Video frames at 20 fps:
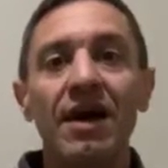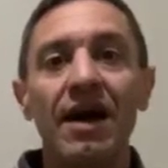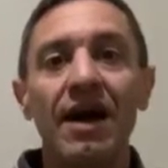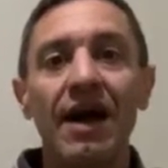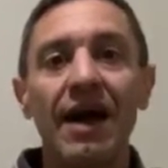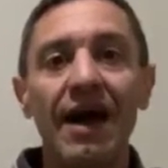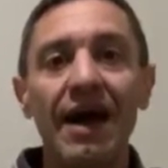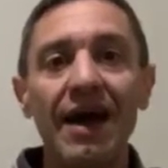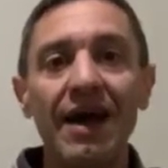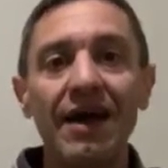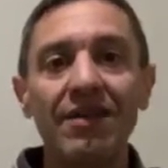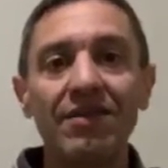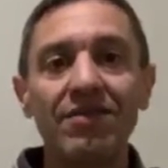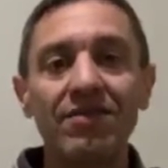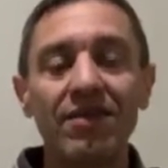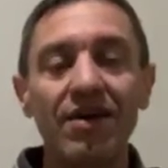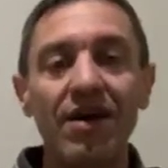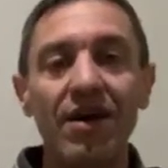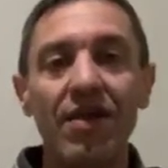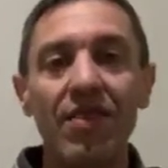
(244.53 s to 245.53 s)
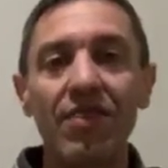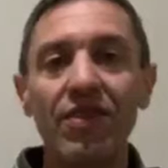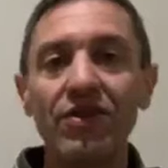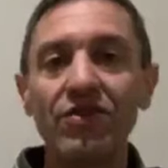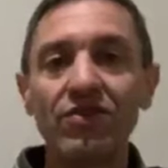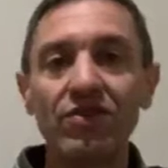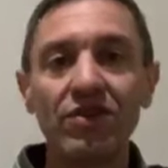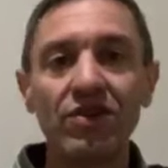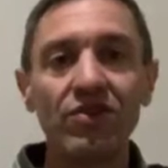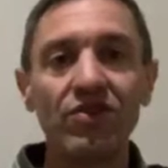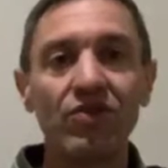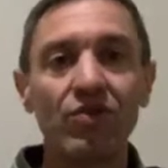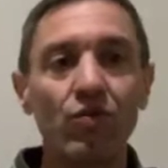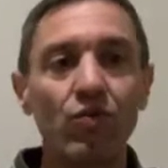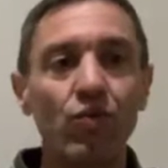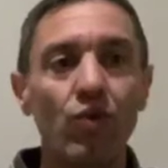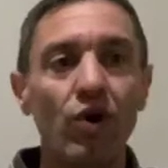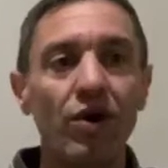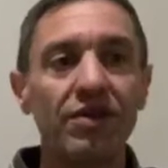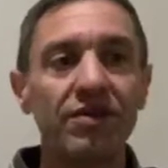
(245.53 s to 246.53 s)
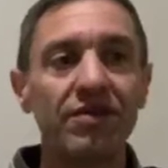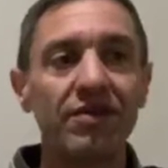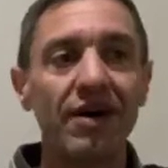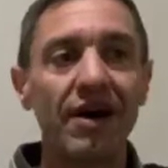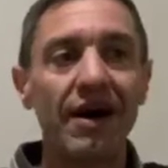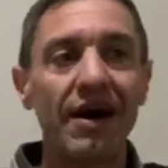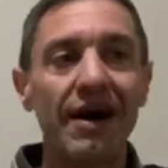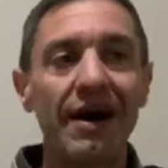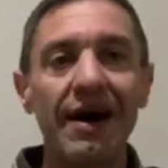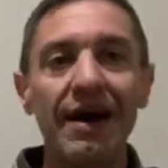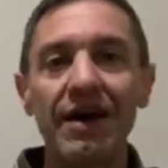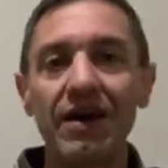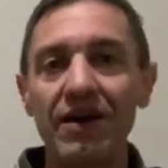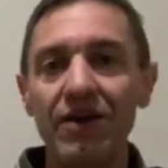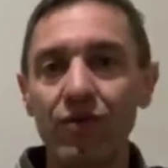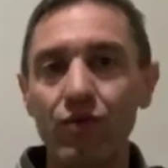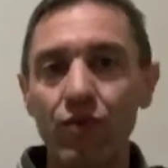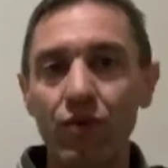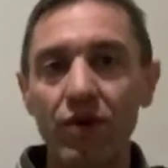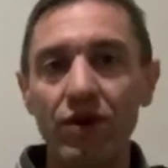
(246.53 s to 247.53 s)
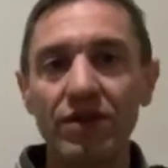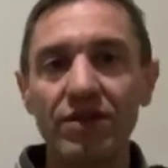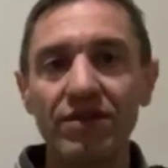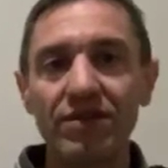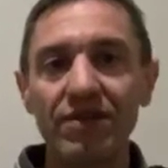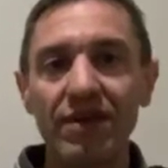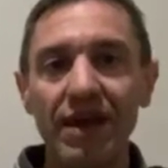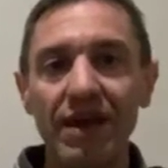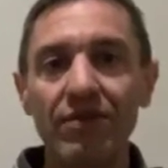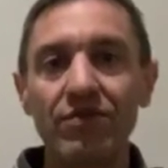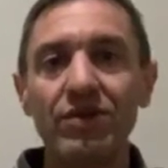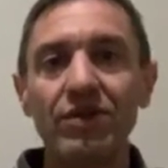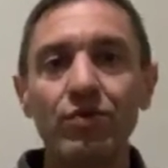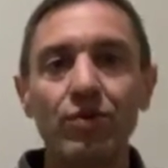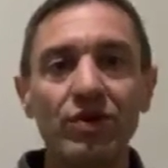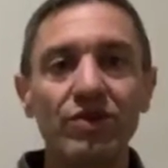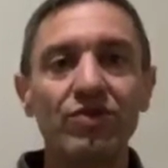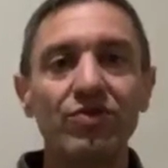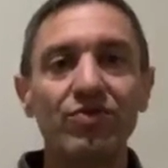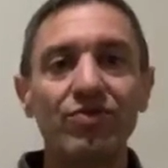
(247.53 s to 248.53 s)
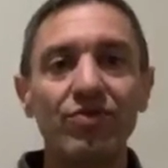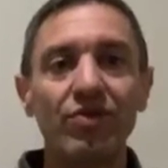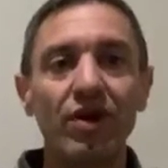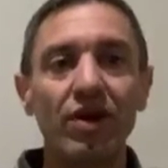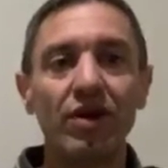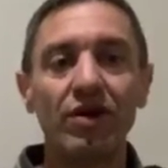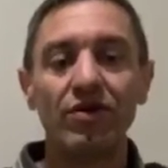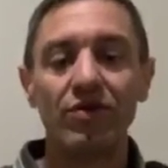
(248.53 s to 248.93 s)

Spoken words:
And this is what I want everyone to follow.